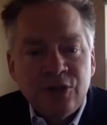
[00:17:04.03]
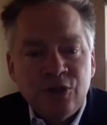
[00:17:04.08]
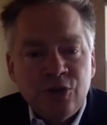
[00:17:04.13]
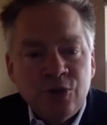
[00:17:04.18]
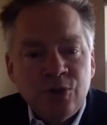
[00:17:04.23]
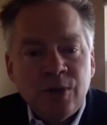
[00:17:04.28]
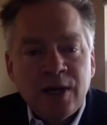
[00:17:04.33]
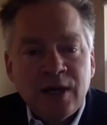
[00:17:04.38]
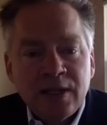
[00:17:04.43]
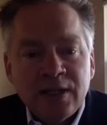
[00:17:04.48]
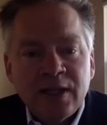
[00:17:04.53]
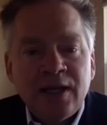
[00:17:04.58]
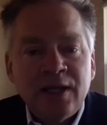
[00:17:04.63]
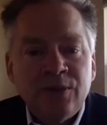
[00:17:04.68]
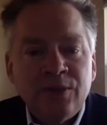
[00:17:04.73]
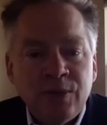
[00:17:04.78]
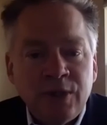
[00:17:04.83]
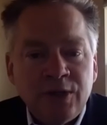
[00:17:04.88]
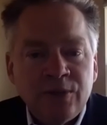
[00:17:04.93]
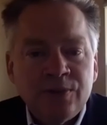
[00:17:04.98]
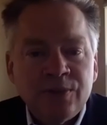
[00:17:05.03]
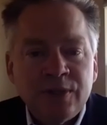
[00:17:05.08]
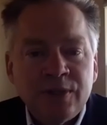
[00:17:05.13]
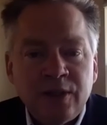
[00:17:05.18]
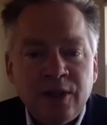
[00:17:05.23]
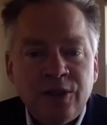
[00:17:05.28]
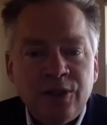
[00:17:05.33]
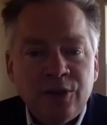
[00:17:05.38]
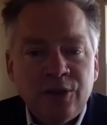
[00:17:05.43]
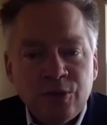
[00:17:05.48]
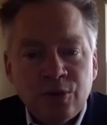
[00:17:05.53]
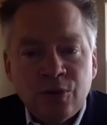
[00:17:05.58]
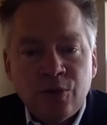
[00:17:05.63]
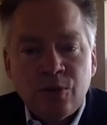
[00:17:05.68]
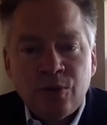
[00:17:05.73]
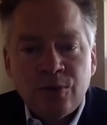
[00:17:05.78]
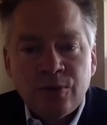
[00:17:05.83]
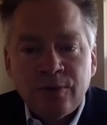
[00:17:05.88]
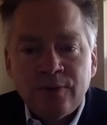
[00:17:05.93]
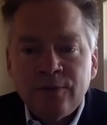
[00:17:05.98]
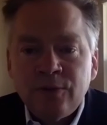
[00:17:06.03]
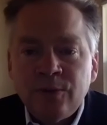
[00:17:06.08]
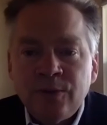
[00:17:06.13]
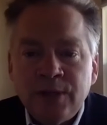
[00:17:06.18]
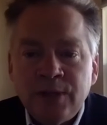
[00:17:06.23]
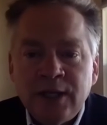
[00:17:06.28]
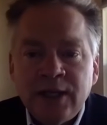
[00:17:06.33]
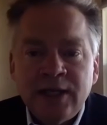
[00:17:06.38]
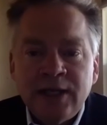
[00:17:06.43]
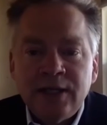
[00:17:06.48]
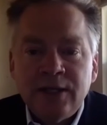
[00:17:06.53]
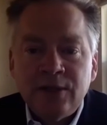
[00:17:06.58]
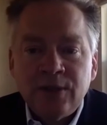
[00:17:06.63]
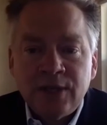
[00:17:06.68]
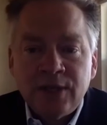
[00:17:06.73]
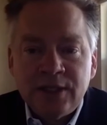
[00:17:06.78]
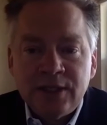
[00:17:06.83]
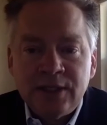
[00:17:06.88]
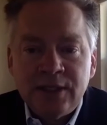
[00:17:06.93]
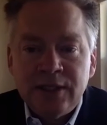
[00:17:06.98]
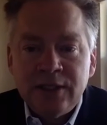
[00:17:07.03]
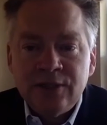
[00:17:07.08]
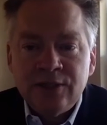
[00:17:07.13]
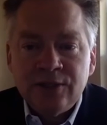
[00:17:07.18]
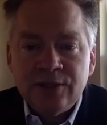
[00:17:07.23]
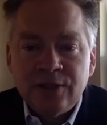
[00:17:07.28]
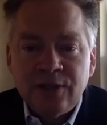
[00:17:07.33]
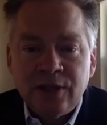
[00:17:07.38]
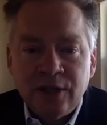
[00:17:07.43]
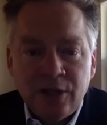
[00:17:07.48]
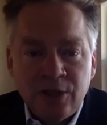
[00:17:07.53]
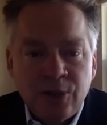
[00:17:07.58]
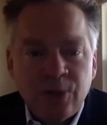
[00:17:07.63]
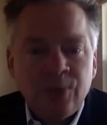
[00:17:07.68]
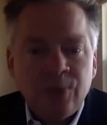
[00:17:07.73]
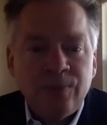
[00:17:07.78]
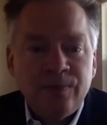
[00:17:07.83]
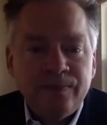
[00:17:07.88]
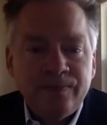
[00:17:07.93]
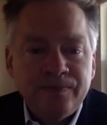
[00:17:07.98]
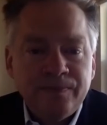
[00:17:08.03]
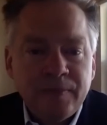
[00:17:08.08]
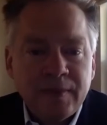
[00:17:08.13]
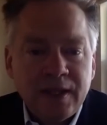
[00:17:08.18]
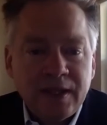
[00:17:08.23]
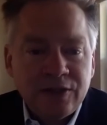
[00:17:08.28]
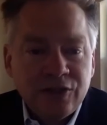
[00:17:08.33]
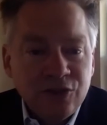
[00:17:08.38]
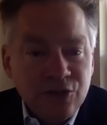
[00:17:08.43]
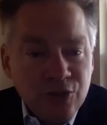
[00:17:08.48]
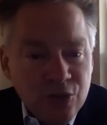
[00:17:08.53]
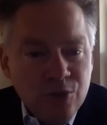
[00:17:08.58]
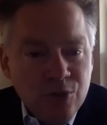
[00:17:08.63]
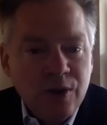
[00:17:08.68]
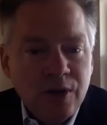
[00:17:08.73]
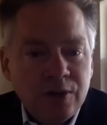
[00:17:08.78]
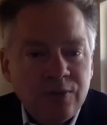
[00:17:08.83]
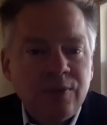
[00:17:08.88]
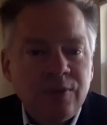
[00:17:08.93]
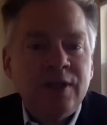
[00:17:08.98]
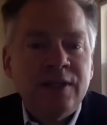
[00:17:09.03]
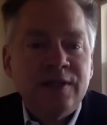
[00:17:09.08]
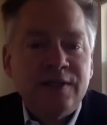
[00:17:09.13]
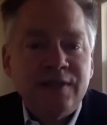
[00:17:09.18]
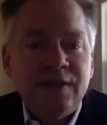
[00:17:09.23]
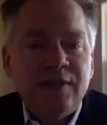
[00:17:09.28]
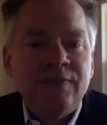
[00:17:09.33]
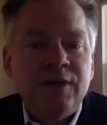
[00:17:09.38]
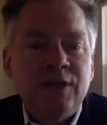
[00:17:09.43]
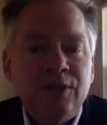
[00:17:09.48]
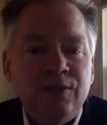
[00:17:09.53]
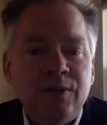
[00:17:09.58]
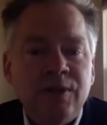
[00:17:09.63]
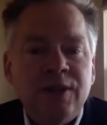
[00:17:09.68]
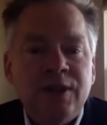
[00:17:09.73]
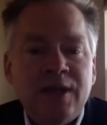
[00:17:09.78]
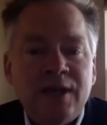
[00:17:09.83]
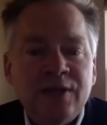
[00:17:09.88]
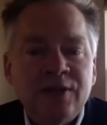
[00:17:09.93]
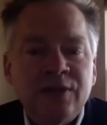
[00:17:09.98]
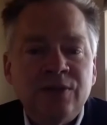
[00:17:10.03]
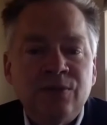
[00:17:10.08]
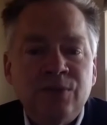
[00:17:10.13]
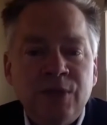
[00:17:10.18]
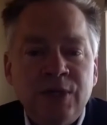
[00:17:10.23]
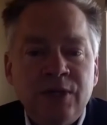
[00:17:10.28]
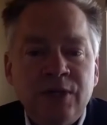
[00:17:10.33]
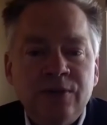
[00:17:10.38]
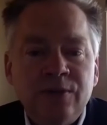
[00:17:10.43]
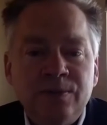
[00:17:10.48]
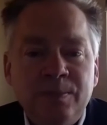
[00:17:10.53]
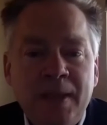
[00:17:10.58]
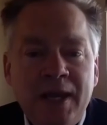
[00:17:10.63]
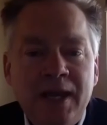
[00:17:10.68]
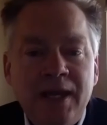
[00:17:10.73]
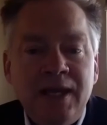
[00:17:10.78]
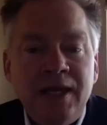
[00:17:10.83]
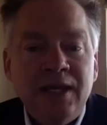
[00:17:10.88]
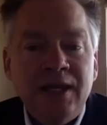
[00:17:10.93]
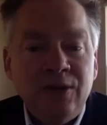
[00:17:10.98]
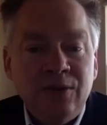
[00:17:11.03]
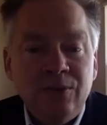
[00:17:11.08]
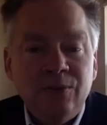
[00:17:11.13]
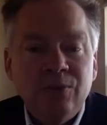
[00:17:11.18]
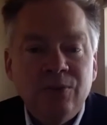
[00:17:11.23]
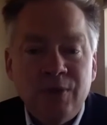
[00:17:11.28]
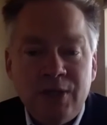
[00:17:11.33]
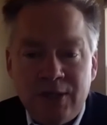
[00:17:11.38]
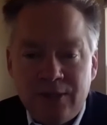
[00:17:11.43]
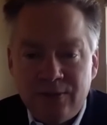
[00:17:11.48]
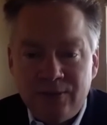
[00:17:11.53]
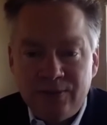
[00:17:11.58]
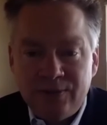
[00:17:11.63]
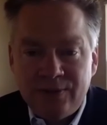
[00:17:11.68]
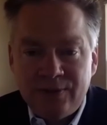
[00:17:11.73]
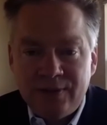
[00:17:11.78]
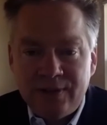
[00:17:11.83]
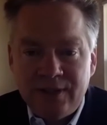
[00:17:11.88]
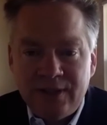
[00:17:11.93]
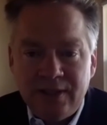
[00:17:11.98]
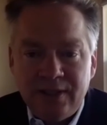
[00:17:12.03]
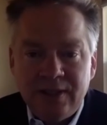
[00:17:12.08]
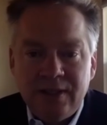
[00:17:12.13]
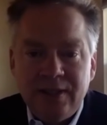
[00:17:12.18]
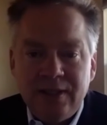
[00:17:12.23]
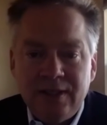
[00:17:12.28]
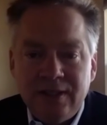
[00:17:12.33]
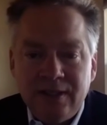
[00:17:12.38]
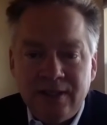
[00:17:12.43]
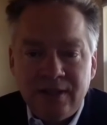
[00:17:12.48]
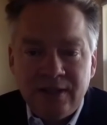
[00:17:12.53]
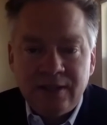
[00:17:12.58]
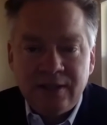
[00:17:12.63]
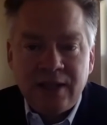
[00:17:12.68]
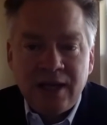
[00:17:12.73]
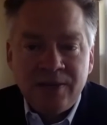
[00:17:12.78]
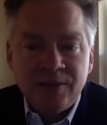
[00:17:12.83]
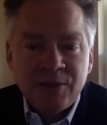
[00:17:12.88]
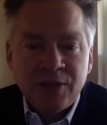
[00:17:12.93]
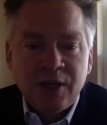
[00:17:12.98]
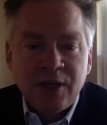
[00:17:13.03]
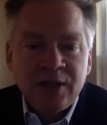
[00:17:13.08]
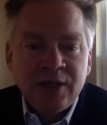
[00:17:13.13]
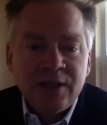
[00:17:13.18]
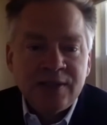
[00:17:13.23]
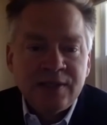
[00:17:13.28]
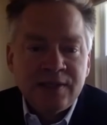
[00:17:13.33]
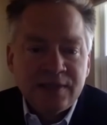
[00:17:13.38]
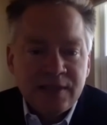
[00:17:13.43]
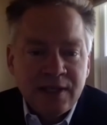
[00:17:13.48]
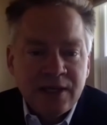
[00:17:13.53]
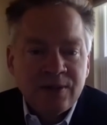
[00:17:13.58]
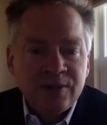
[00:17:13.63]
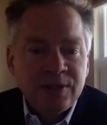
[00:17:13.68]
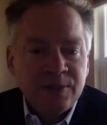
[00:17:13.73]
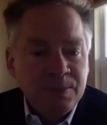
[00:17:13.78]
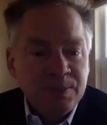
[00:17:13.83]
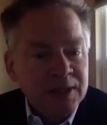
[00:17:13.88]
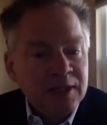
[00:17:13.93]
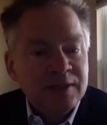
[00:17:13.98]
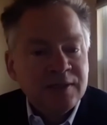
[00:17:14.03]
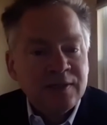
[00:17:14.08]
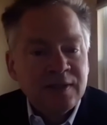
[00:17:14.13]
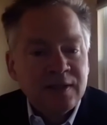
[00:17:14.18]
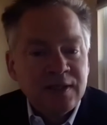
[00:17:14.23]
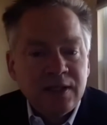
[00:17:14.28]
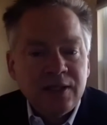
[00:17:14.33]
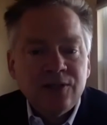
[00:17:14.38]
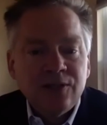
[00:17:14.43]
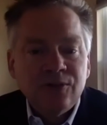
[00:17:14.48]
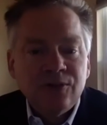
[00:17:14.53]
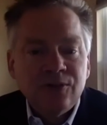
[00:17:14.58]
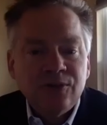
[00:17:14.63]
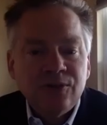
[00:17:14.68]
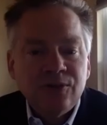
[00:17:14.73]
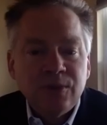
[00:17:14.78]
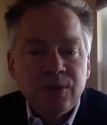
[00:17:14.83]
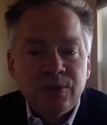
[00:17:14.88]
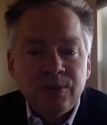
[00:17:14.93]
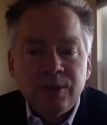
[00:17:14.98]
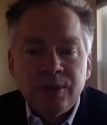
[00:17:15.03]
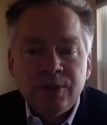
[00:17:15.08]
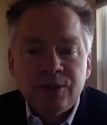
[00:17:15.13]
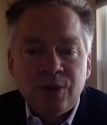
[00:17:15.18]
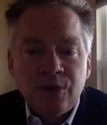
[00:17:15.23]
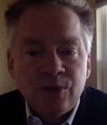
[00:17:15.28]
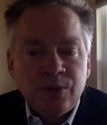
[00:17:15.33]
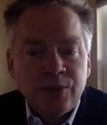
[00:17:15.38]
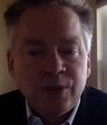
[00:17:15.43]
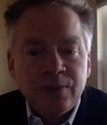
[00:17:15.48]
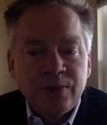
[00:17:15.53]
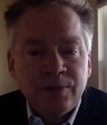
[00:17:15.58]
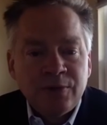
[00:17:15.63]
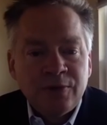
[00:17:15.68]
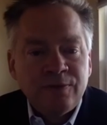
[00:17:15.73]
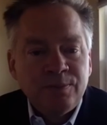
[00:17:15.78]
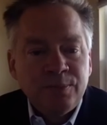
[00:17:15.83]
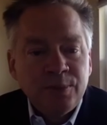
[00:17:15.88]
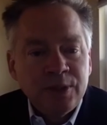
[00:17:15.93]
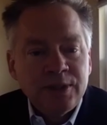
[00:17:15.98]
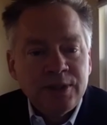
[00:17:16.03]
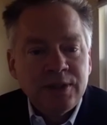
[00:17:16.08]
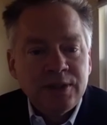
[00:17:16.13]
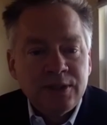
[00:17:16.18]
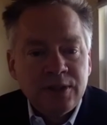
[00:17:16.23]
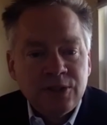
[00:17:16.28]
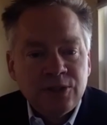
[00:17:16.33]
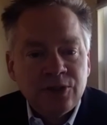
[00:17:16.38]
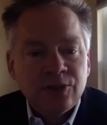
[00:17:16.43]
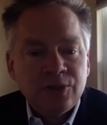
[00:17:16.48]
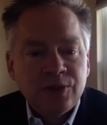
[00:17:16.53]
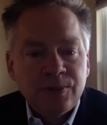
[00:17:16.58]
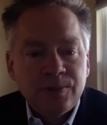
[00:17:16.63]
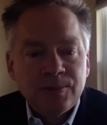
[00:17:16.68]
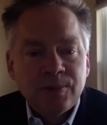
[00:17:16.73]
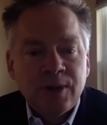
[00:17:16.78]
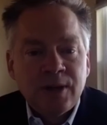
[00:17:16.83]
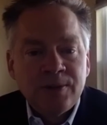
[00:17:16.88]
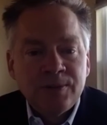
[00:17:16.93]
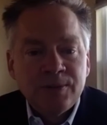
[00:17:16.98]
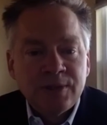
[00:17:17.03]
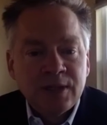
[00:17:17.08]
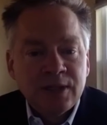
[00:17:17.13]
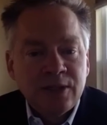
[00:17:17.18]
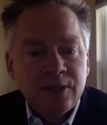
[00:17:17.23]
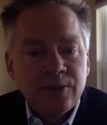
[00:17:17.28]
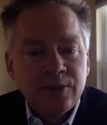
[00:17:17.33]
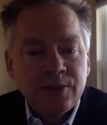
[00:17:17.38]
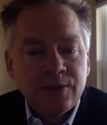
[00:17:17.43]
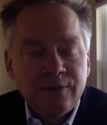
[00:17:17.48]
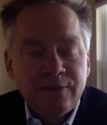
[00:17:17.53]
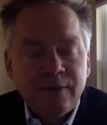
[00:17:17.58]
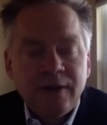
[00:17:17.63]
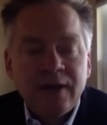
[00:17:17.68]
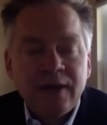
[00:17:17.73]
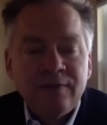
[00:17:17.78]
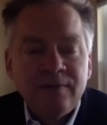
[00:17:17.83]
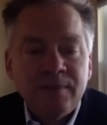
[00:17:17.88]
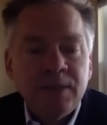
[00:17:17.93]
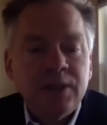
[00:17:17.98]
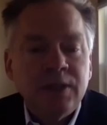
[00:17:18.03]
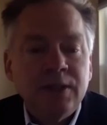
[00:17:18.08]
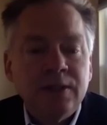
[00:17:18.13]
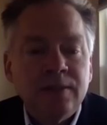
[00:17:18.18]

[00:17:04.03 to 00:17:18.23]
new online readers in the third quarter of 2019 alone. It's 273,000 paying readers. The Times audience is now its biggest in history, with a total number of print and digital subscribers at close to 5 million.